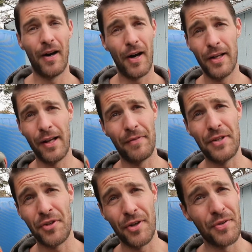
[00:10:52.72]
I love
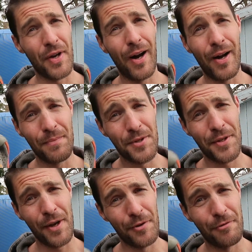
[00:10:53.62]
these shoes. I'm
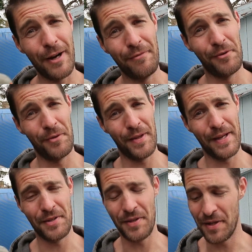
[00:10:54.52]
so grateful that
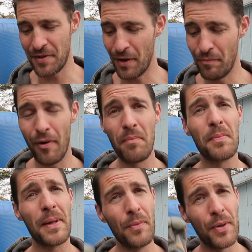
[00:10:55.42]
they exist. I
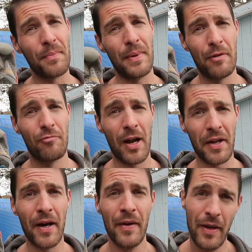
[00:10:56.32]
probably wouldn't be a
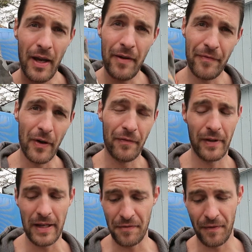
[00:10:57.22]
runner if not for
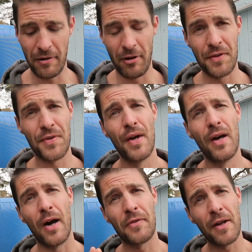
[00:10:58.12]
these V-Runs.
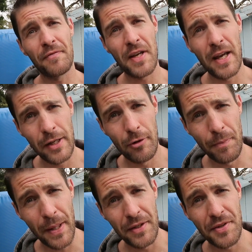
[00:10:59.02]
I'd love to hear your
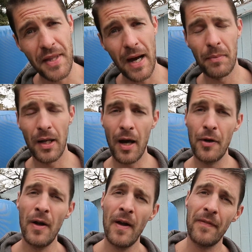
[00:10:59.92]
opinions down
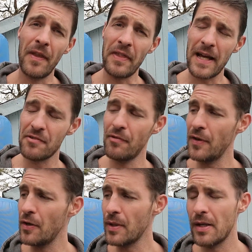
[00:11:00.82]
below. The next
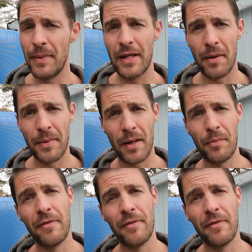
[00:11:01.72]
review I'm going to be coming up